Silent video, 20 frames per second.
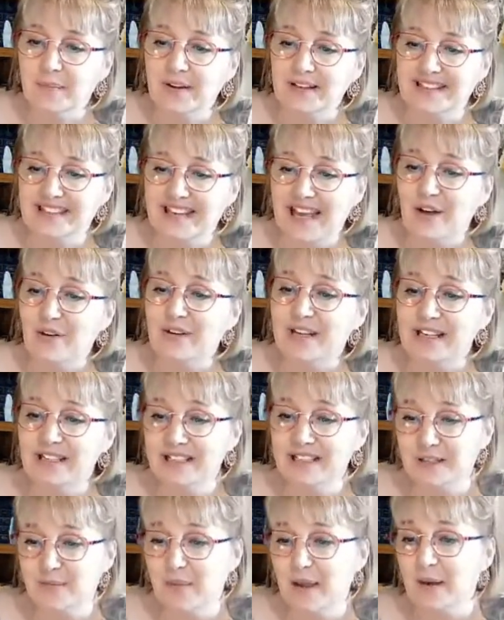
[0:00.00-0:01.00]
Artel
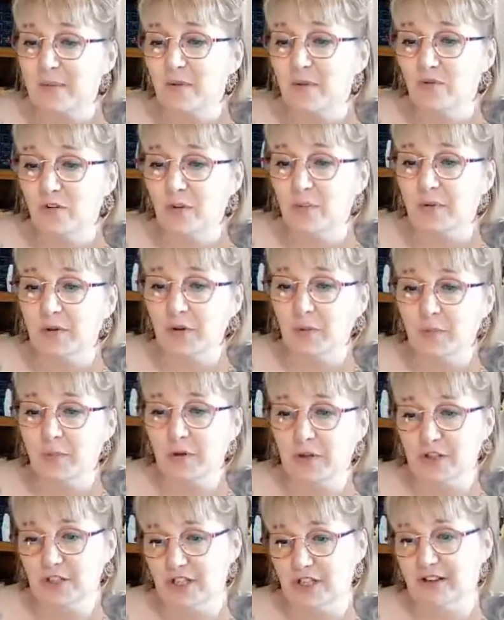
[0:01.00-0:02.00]
needs to make more room on your
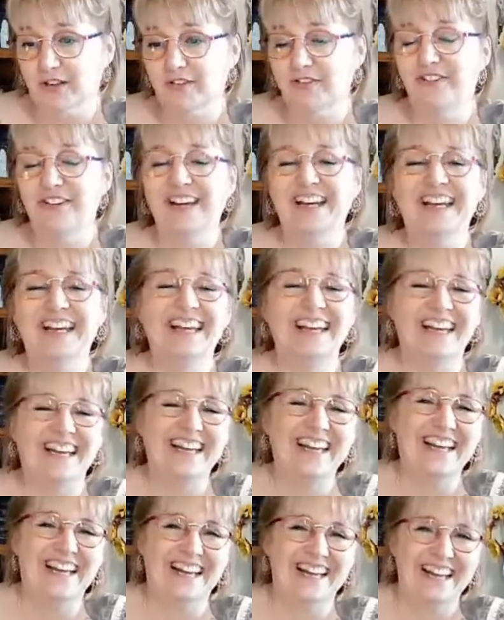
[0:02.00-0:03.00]
bookshelf.
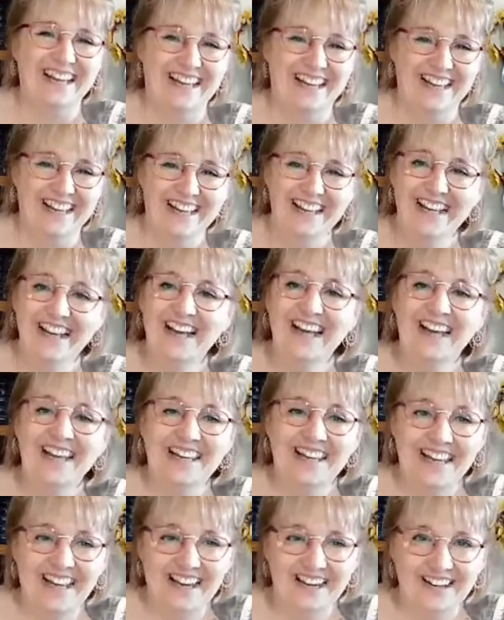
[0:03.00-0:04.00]

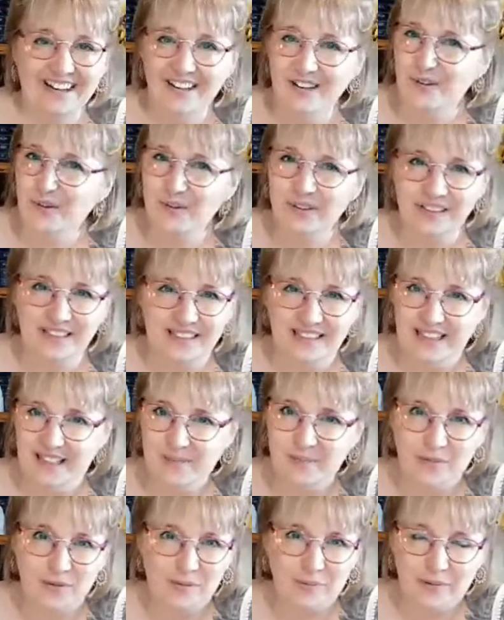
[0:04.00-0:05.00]
Yeah, I always
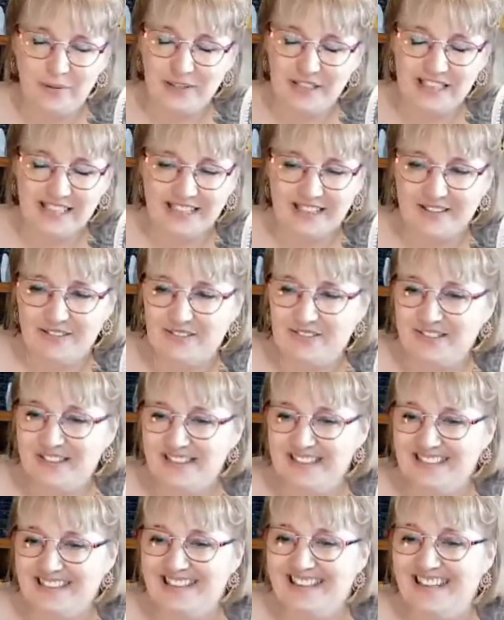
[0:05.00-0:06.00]
need more
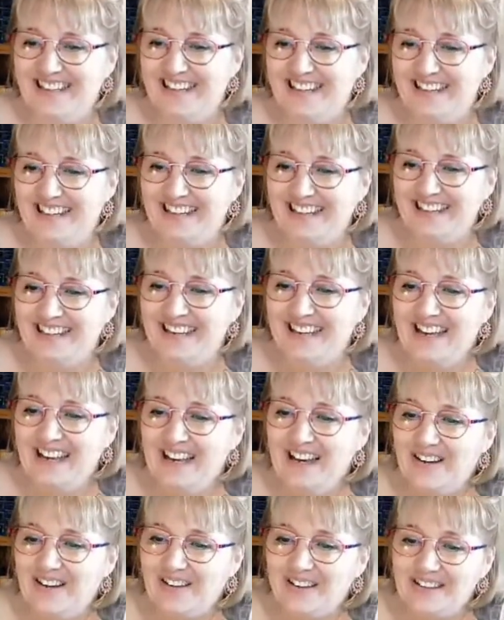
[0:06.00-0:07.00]
bookshelves.
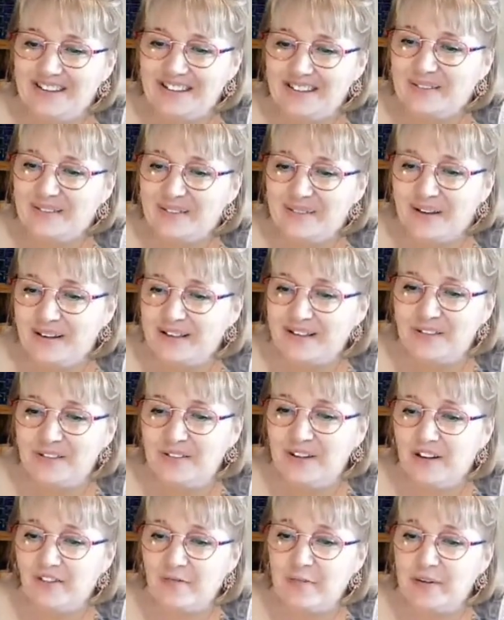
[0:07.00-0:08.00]
I do
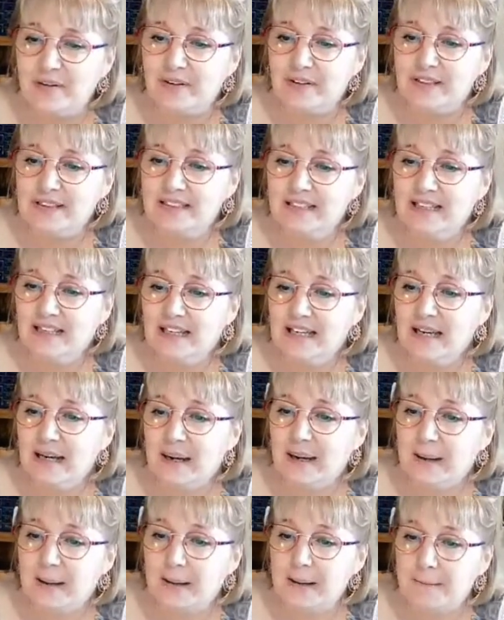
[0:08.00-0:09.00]
love books.
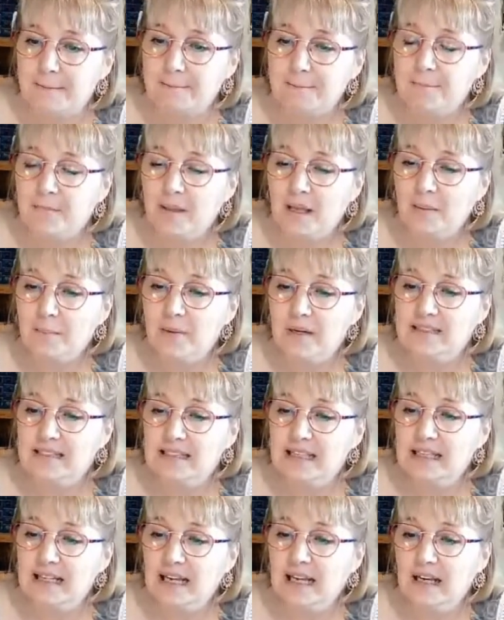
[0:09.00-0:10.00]

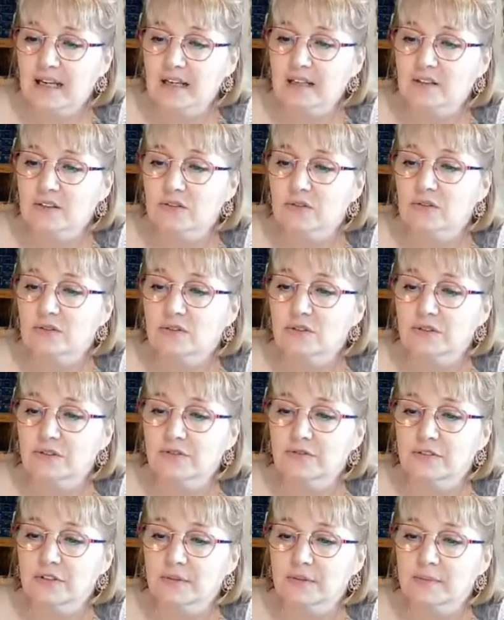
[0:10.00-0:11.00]
Martina has
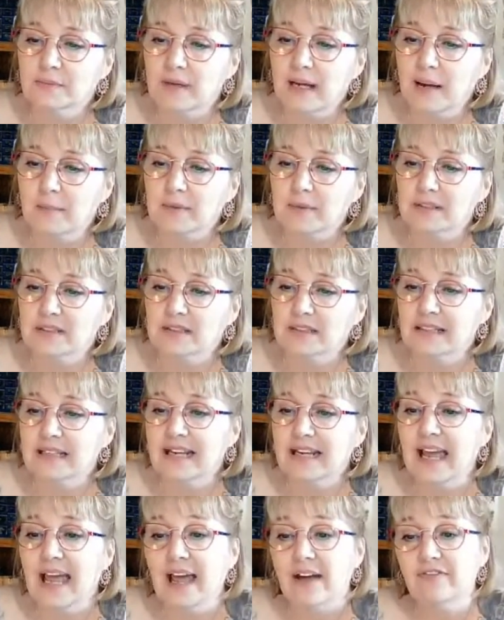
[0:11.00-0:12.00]
ordered from Amazon.
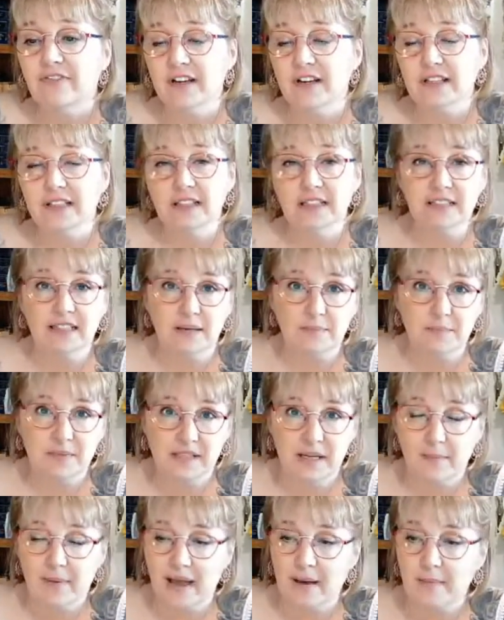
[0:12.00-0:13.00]
Yeah, 1st of
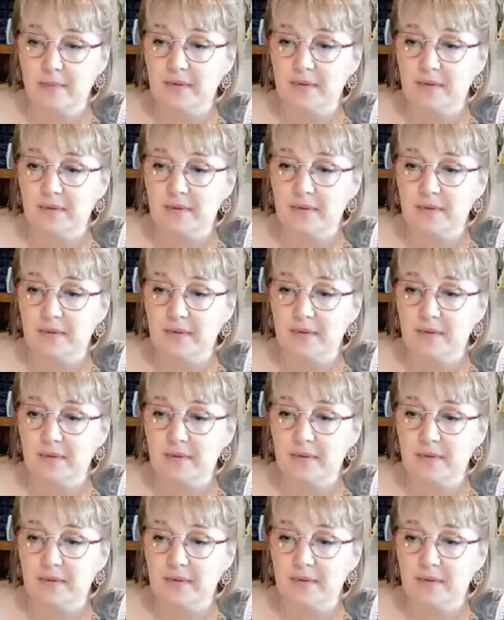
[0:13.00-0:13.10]
September.